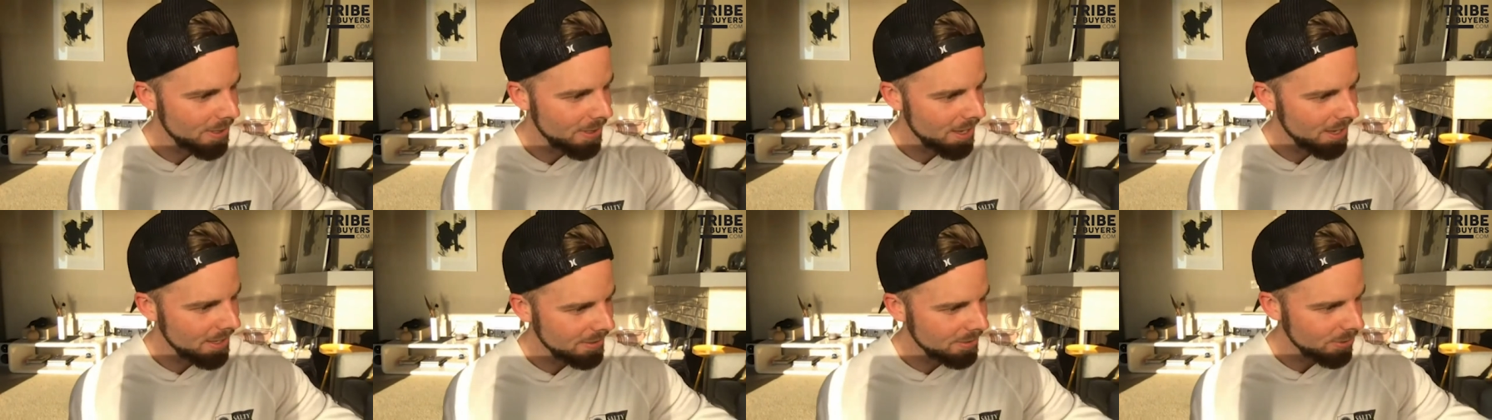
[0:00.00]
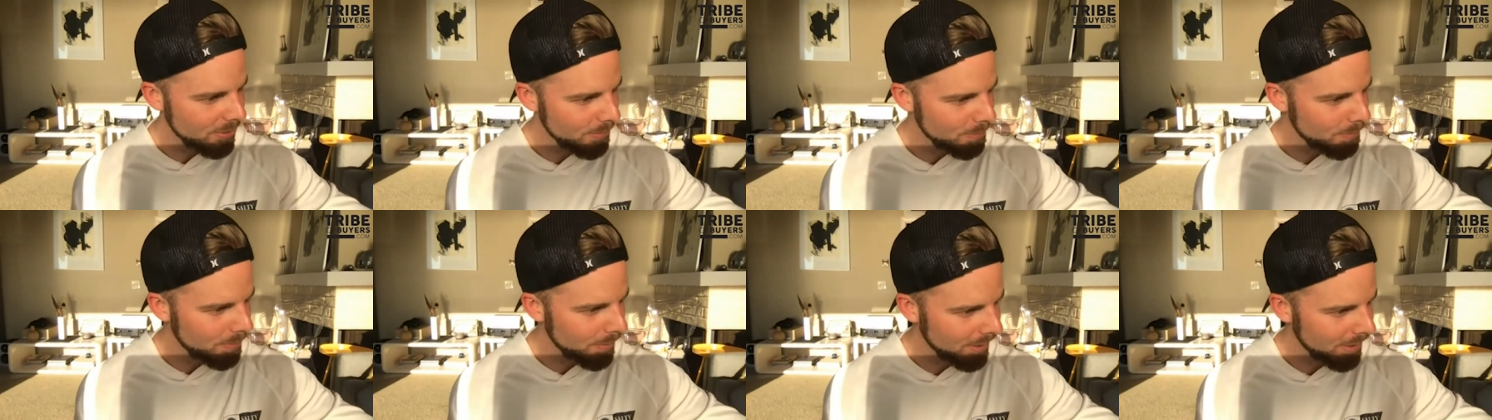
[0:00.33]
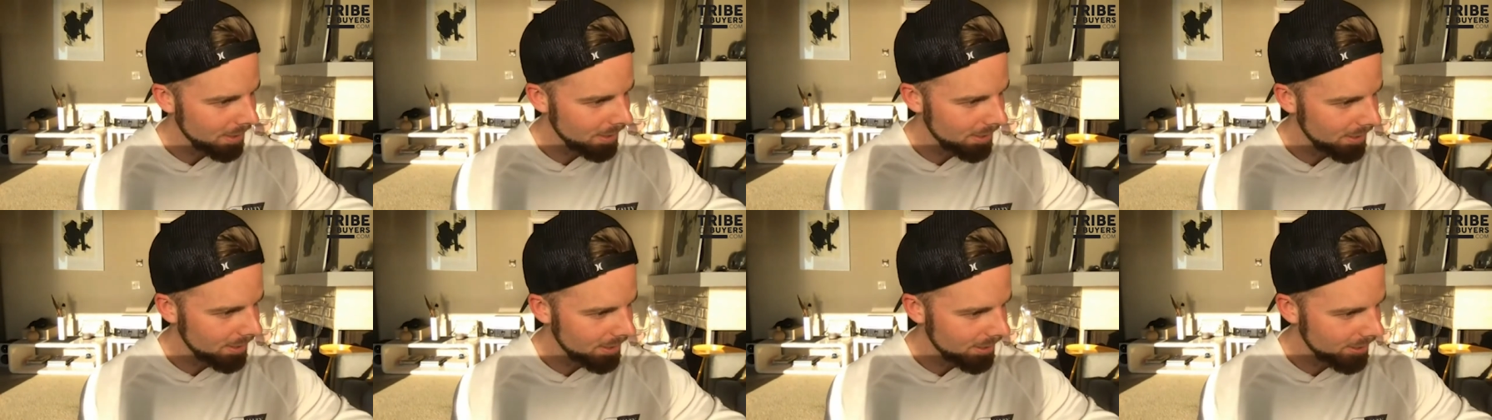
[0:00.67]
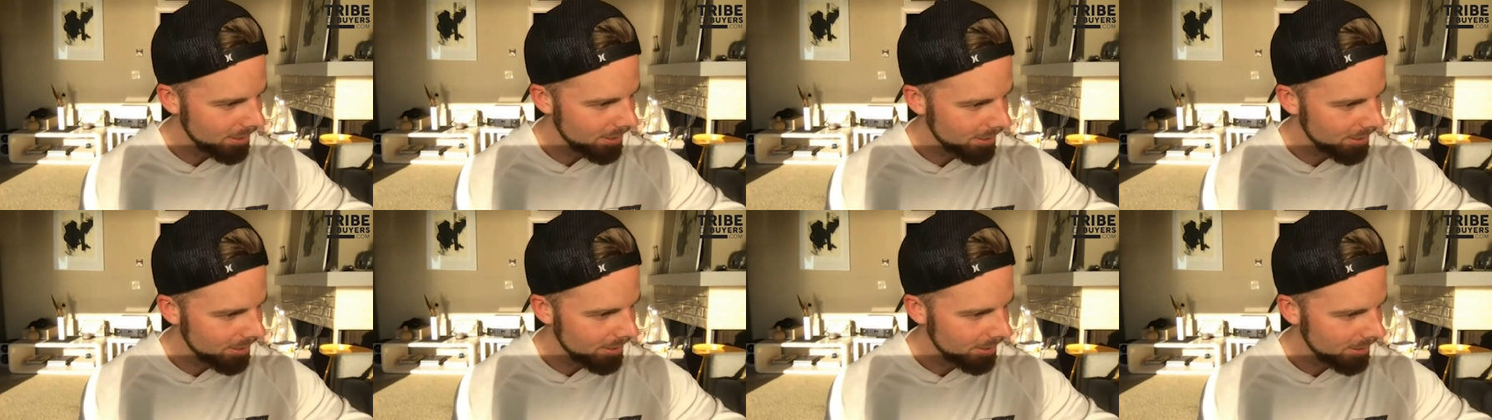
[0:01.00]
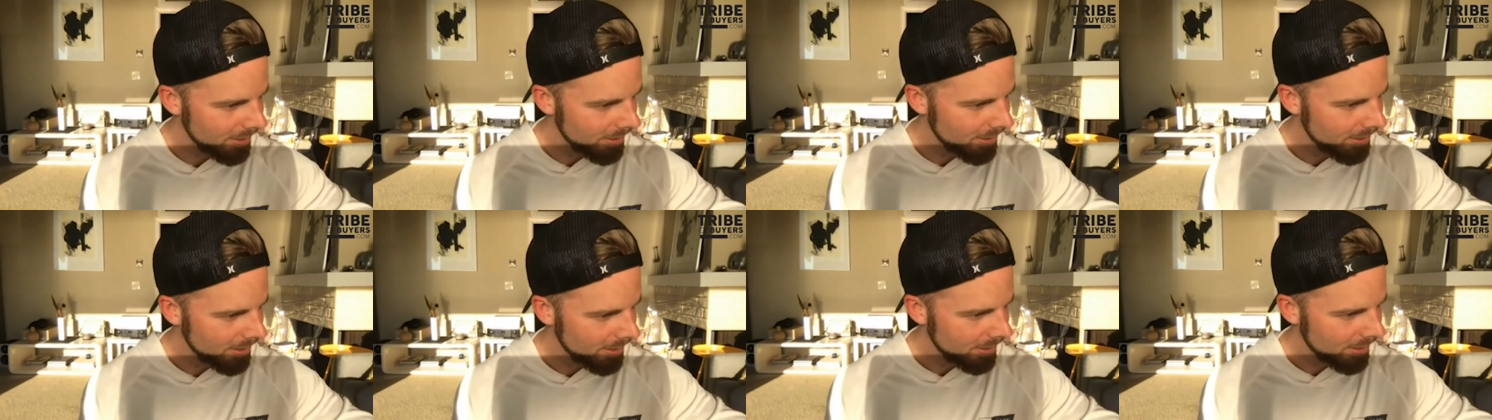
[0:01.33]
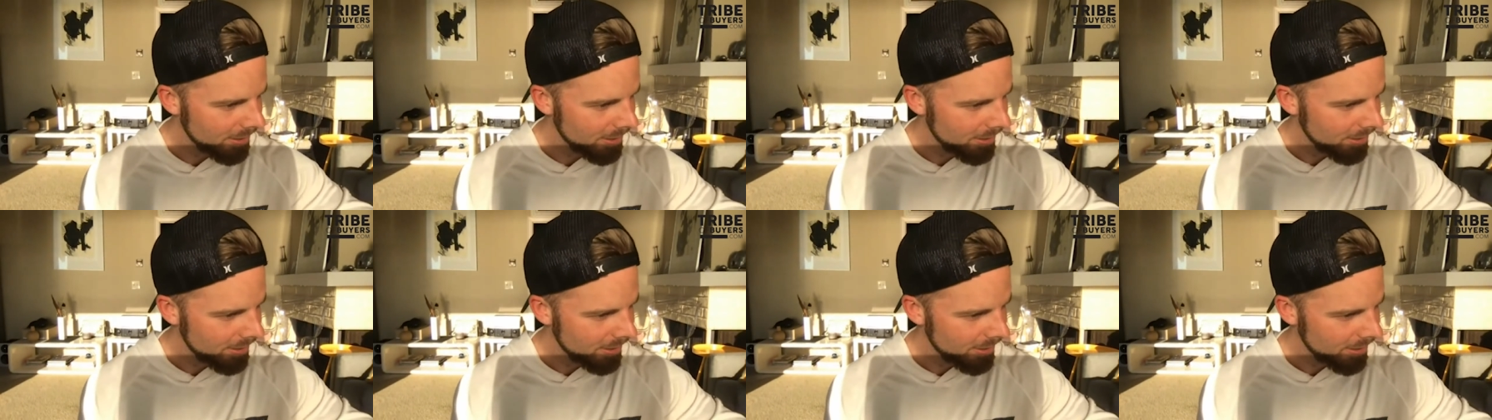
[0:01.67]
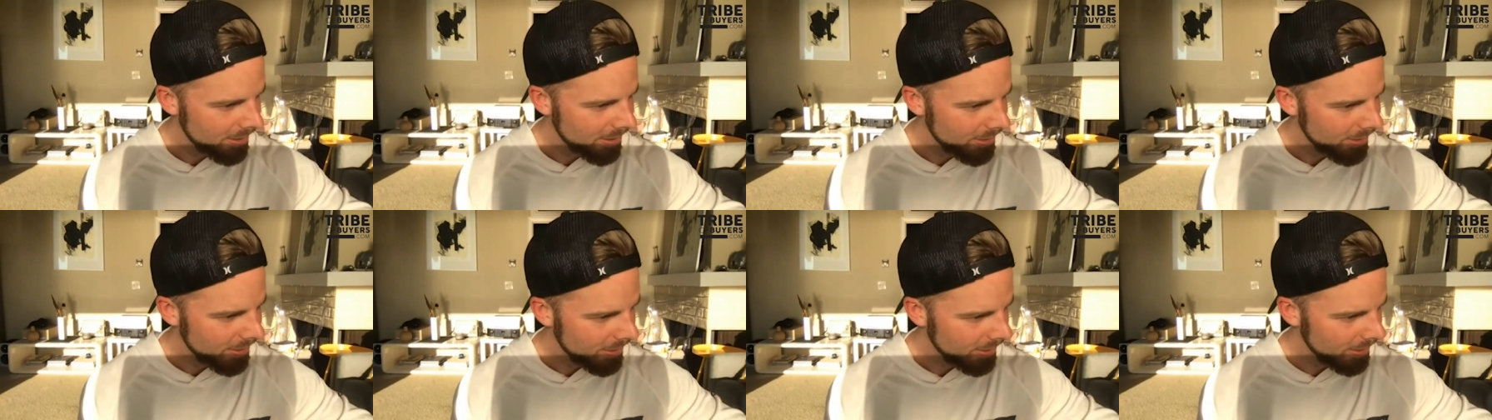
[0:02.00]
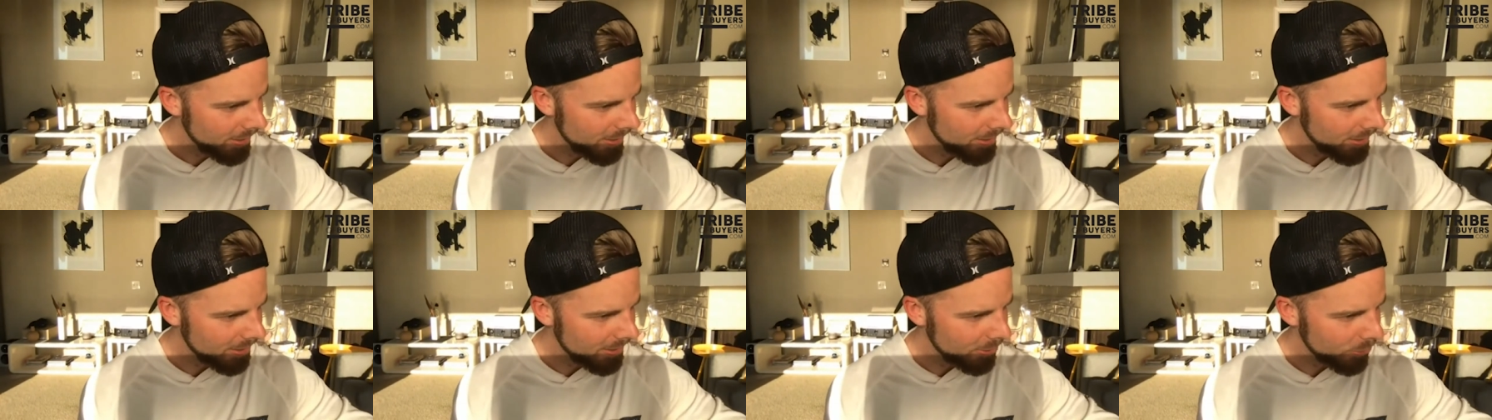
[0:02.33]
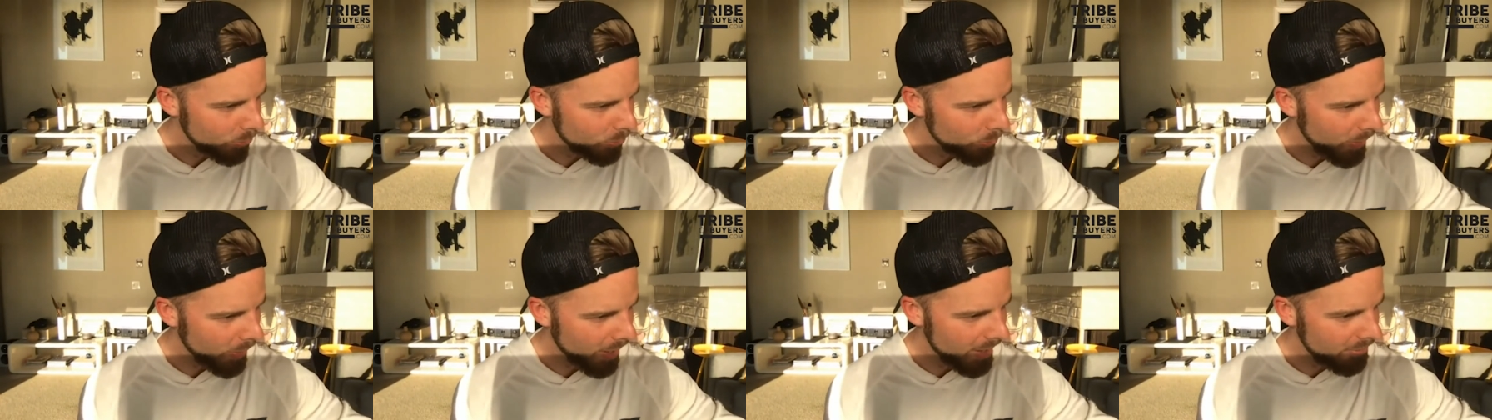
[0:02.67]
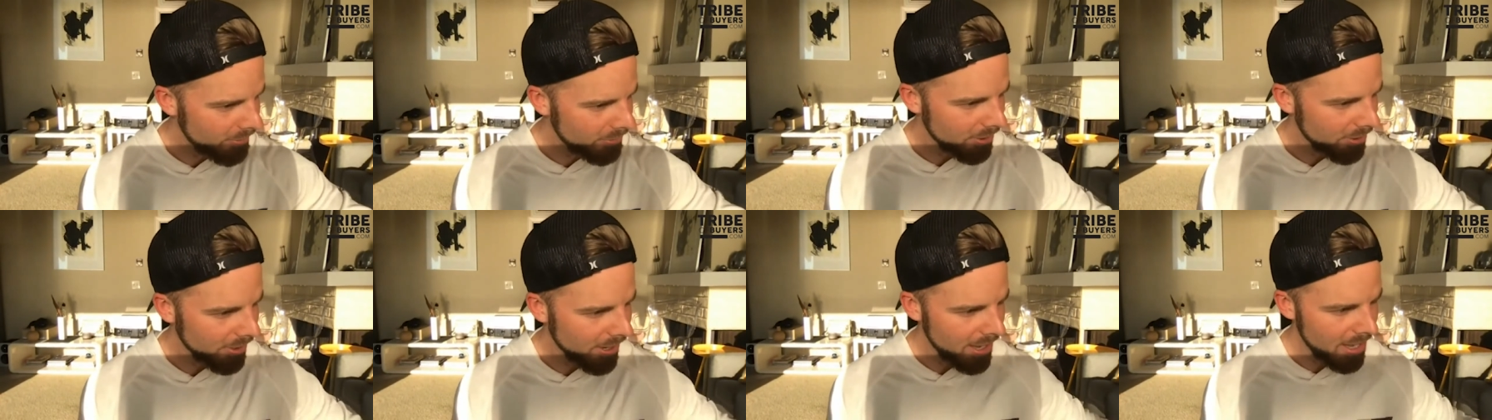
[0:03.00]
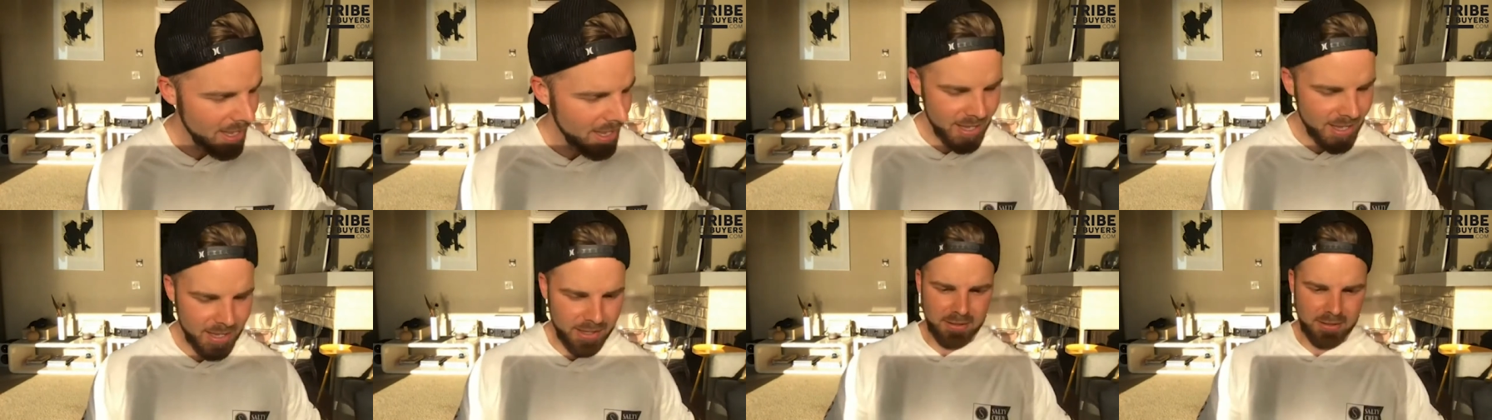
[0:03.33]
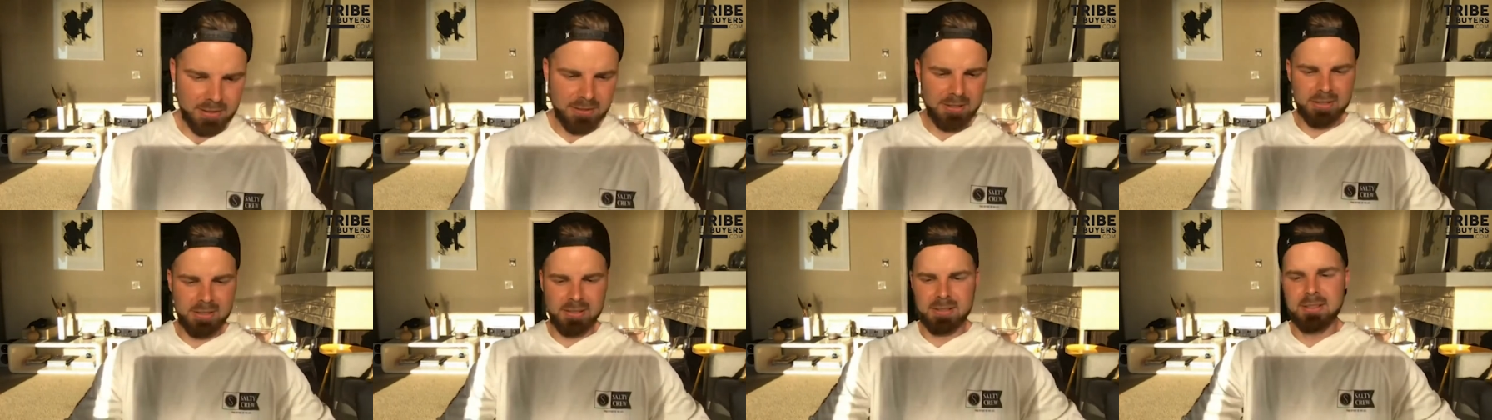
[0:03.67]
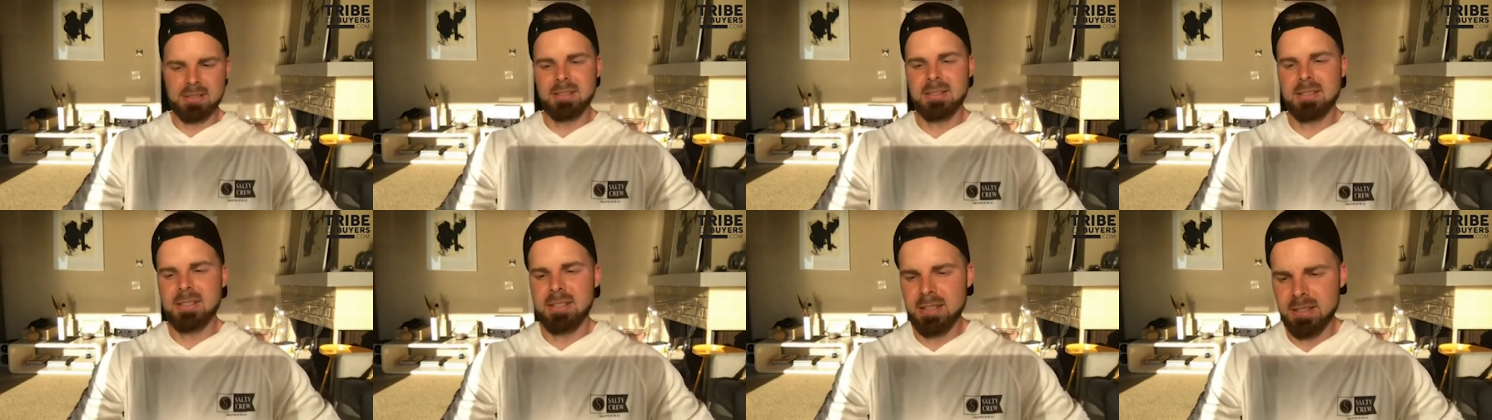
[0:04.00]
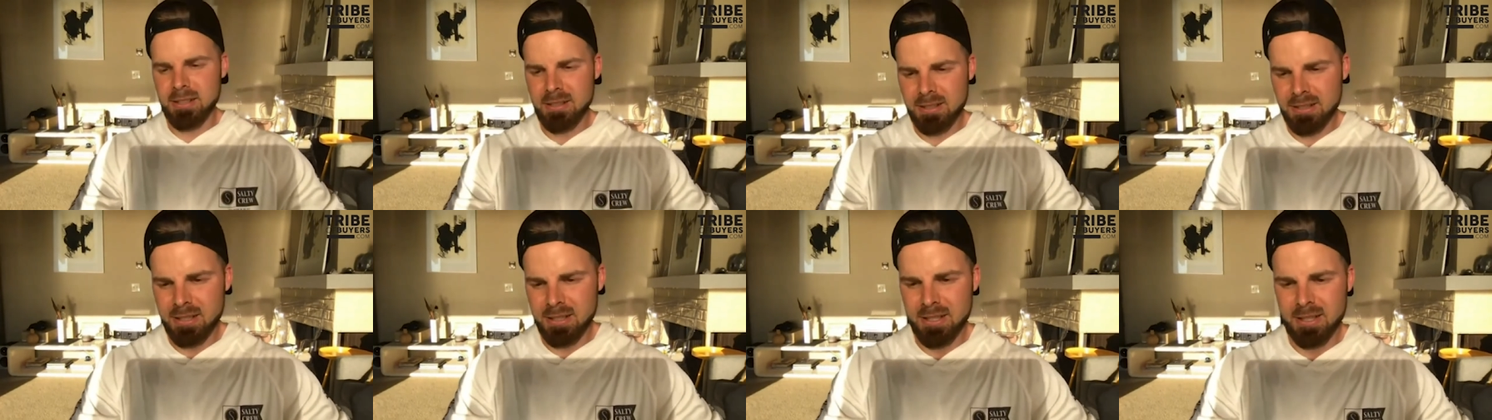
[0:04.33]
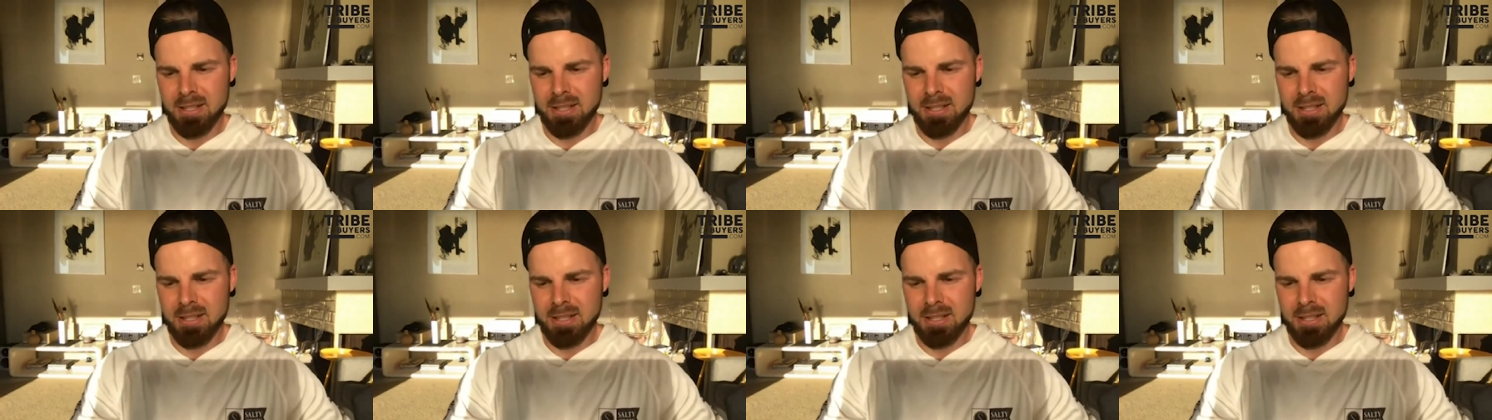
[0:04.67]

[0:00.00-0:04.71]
Thanks for being here and whoever else is here.